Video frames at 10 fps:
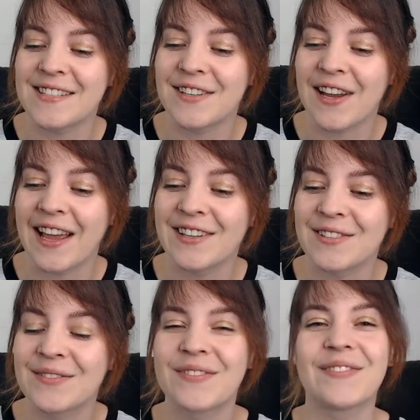are kind
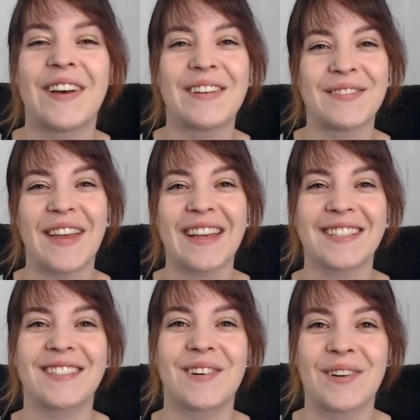of fun, vague
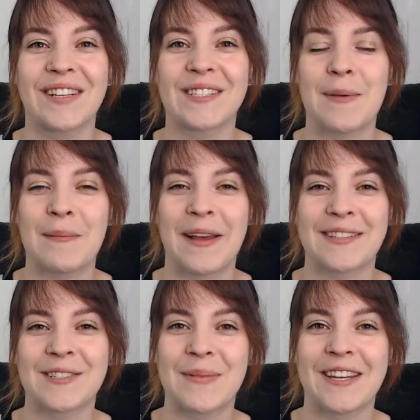stories about
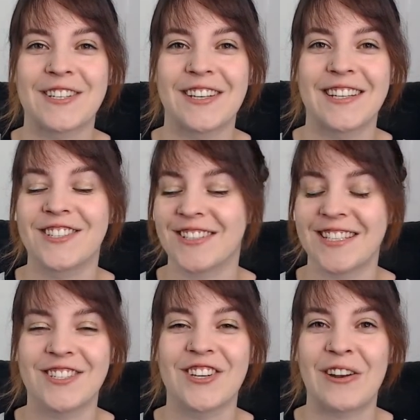masturbation and just
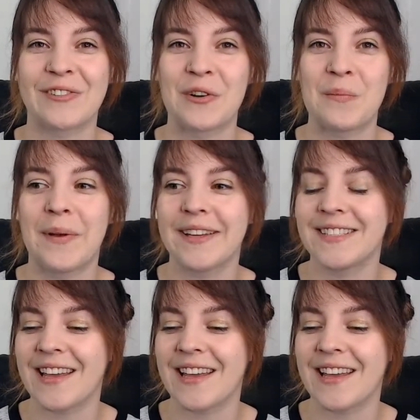in general, but